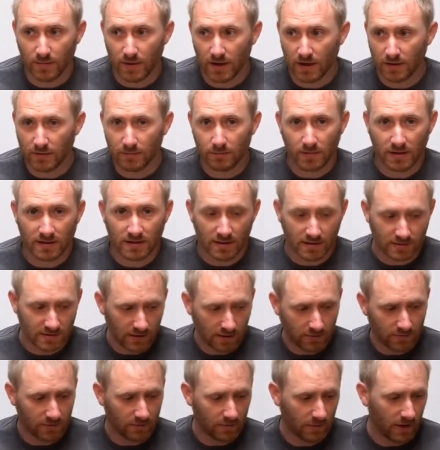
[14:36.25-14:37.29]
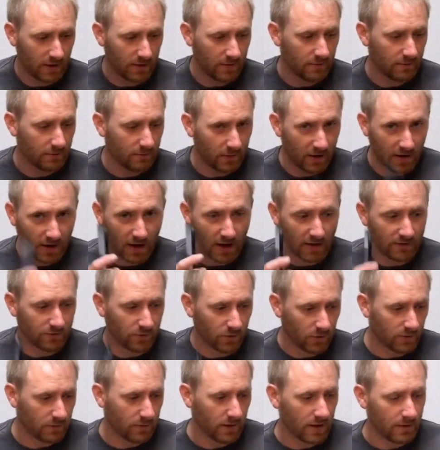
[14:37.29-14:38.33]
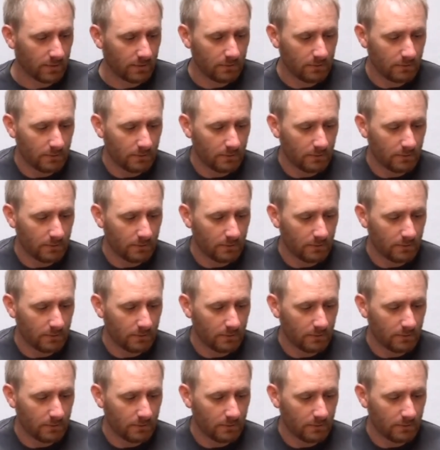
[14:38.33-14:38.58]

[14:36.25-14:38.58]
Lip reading: my desktop and my iPhone and my